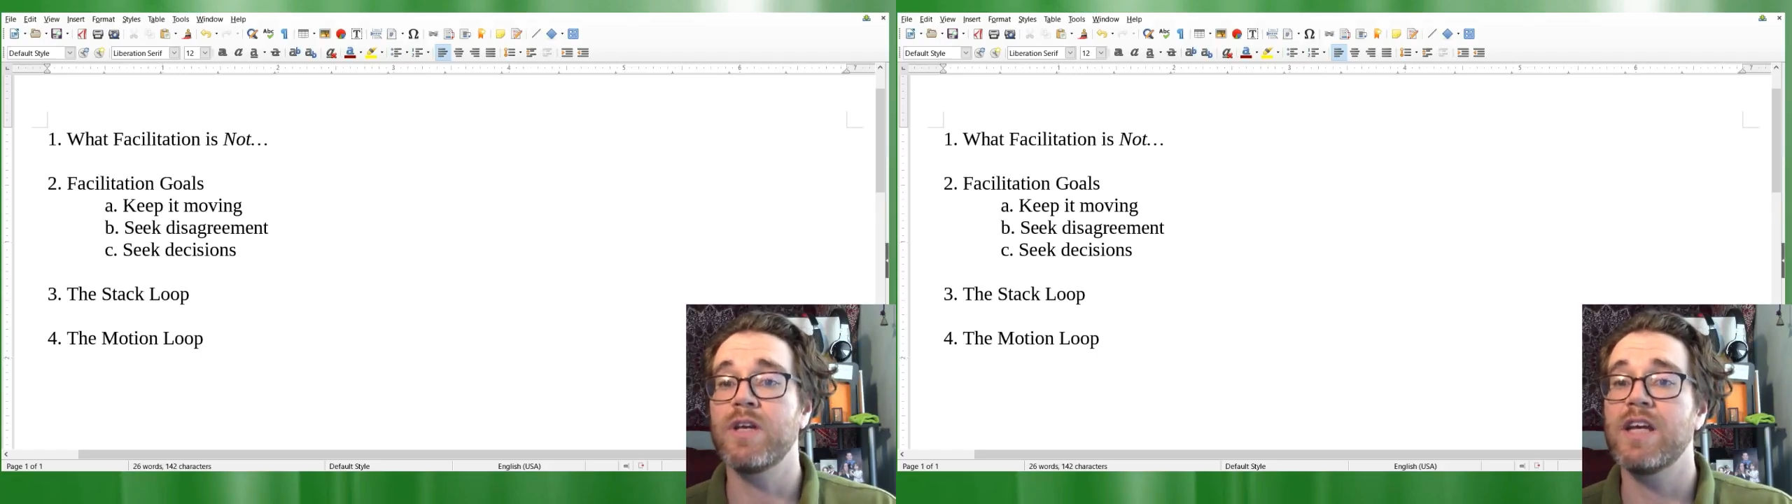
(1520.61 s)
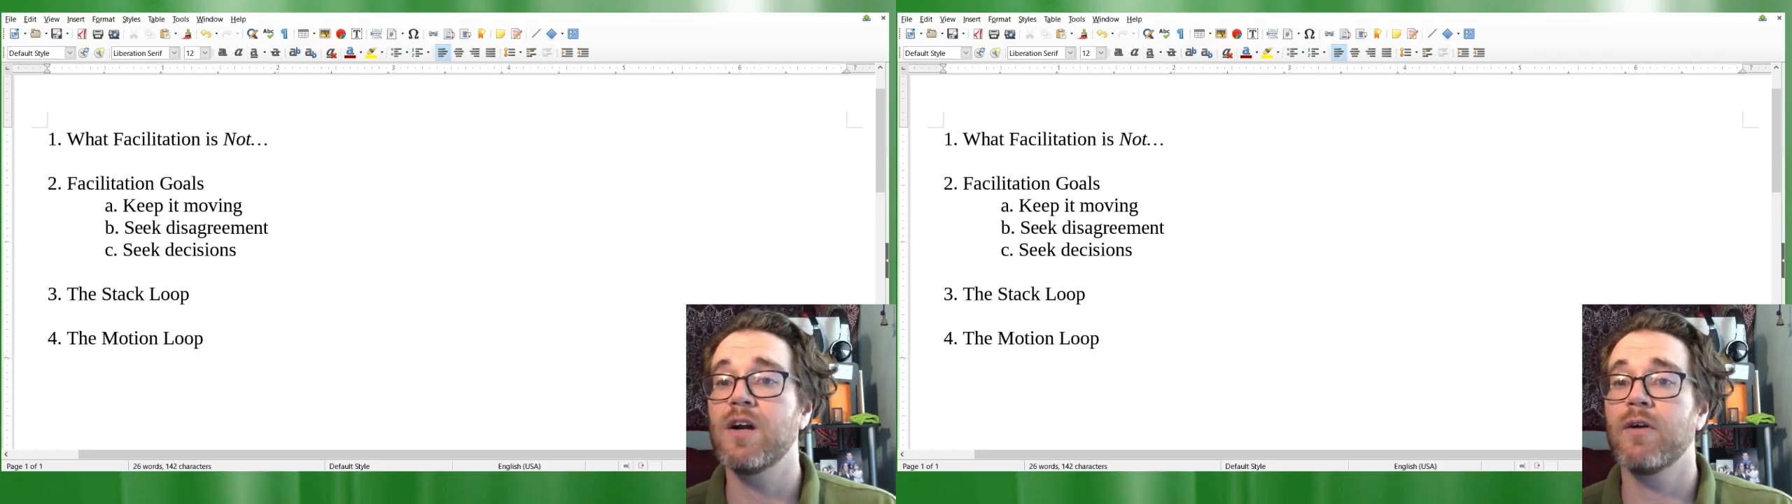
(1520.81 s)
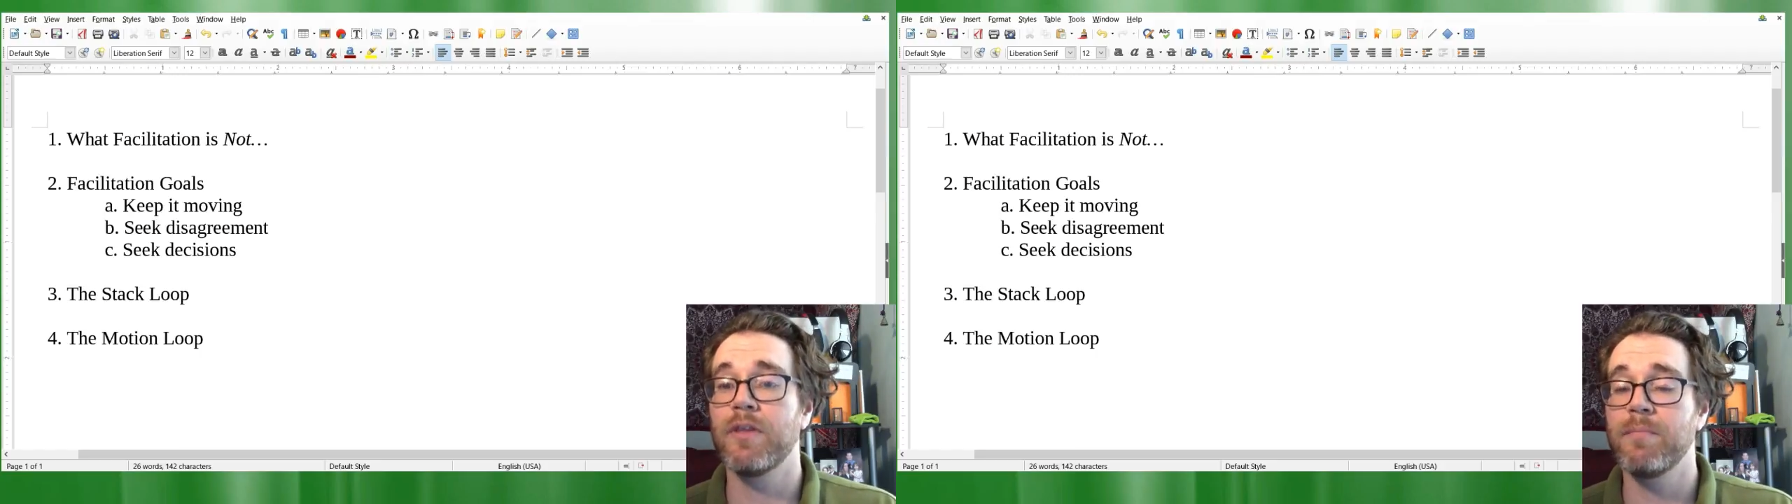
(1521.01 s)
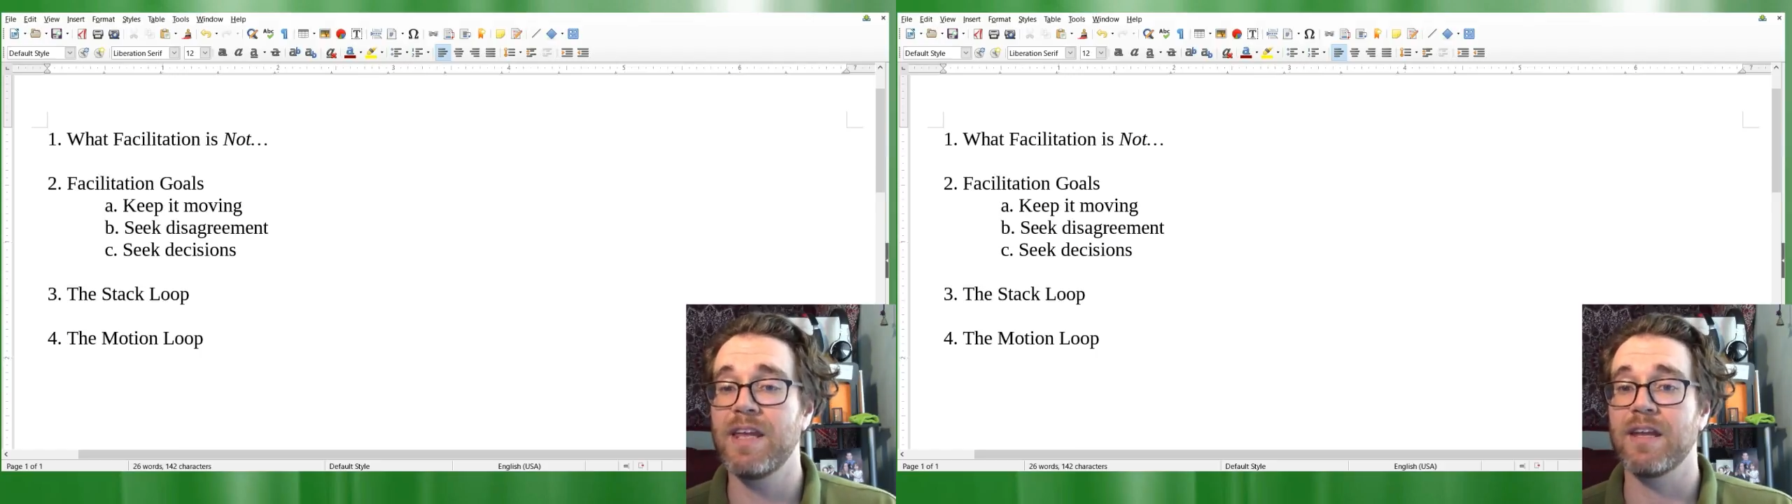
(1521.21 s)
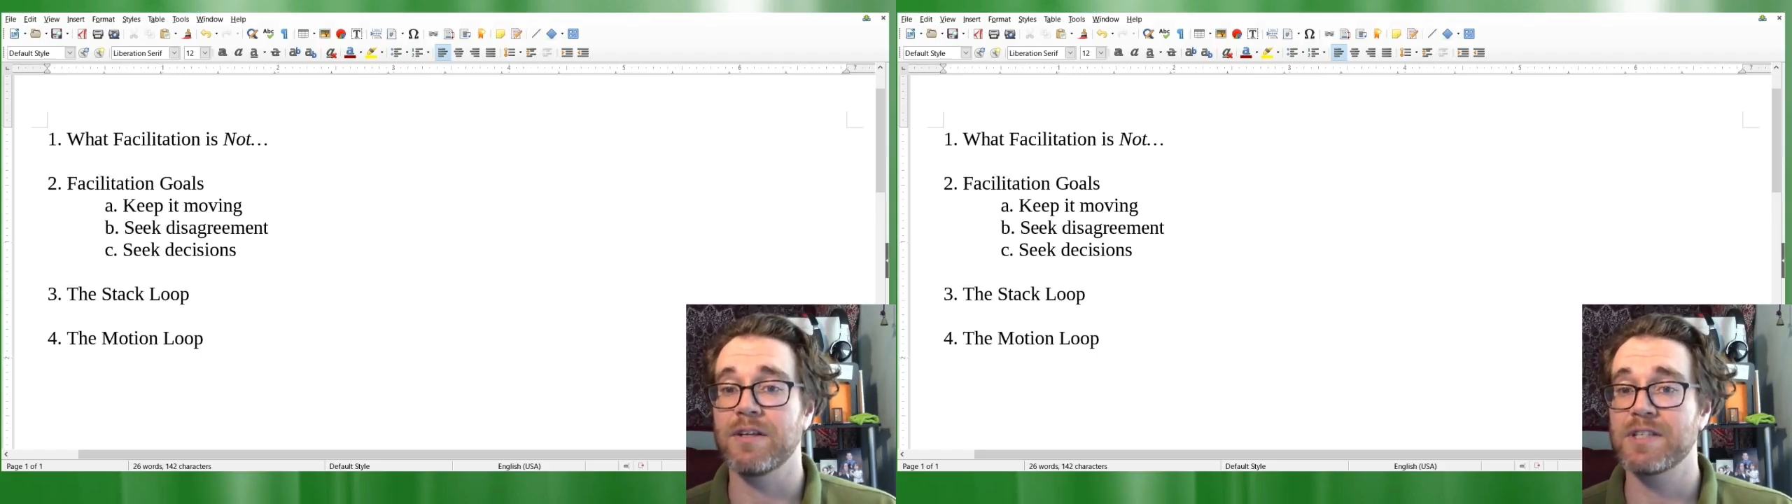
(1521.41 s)
hear the
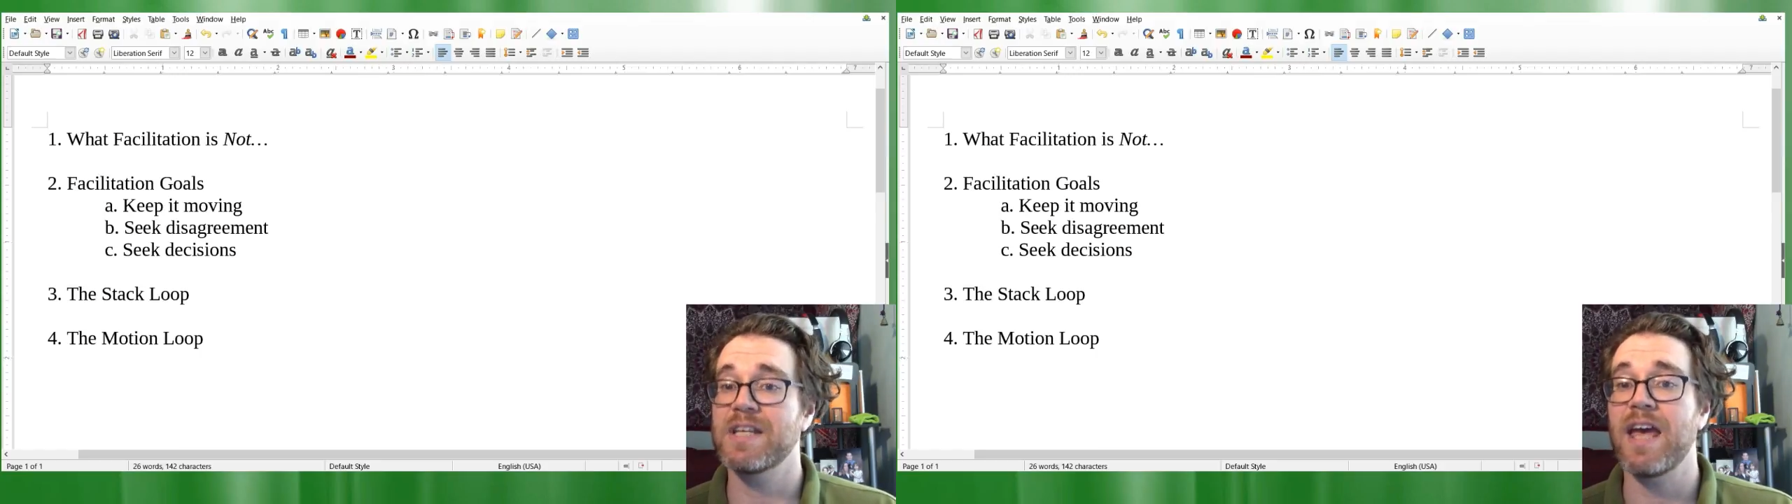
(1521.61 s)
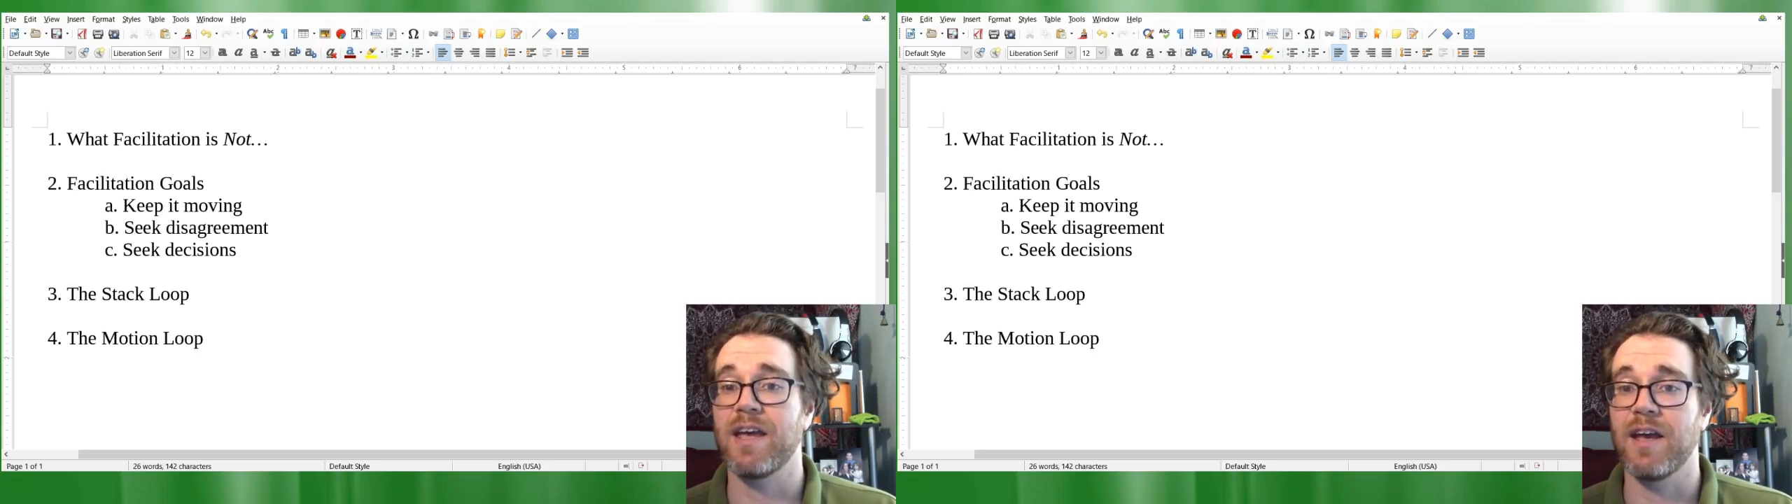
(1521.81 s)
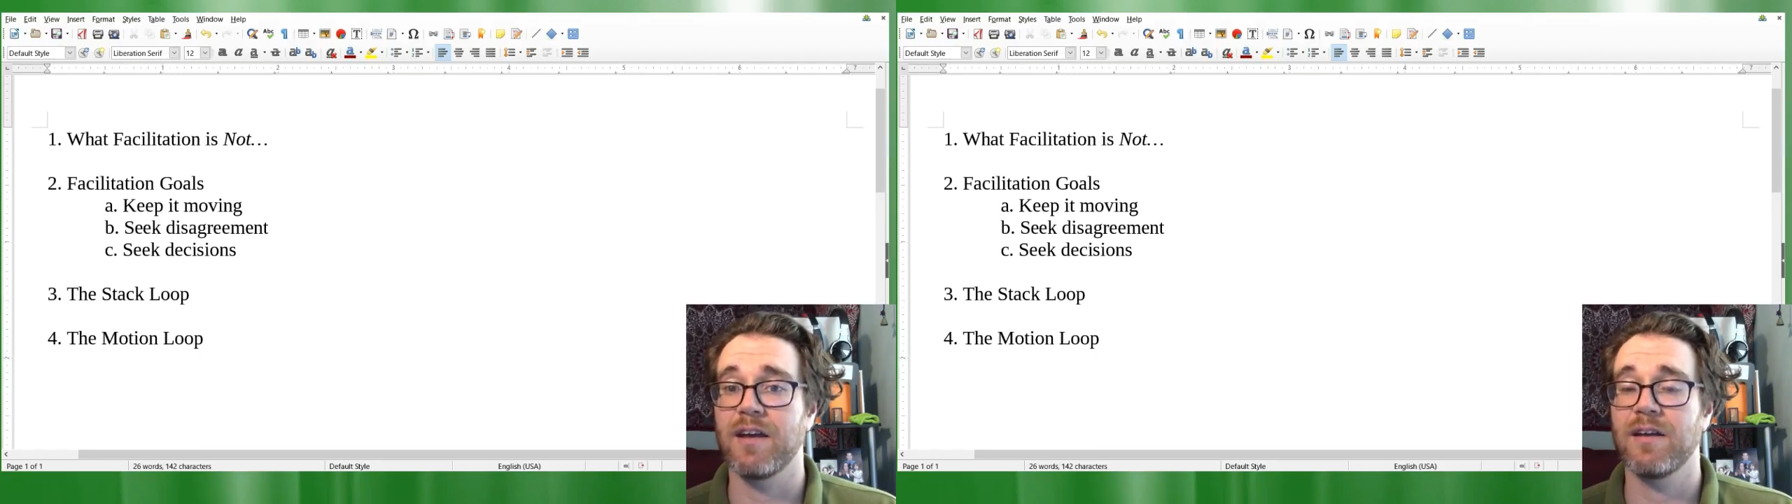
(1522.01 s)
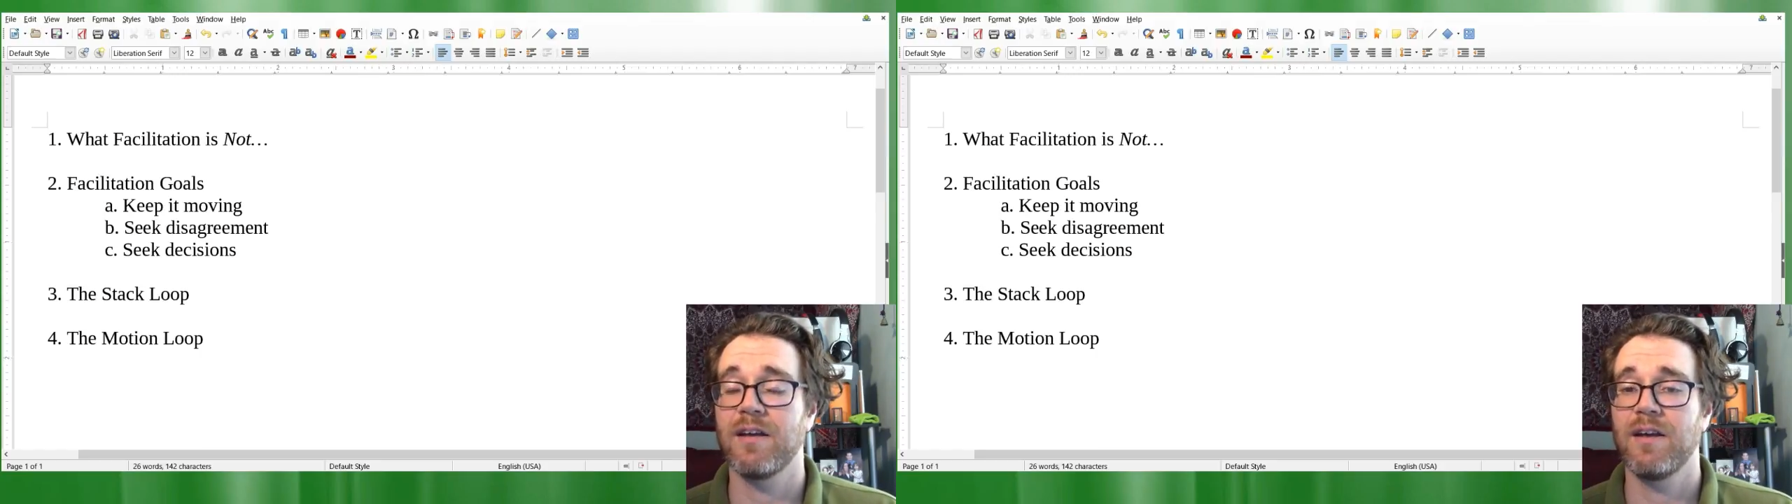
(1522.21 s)
meeting saying,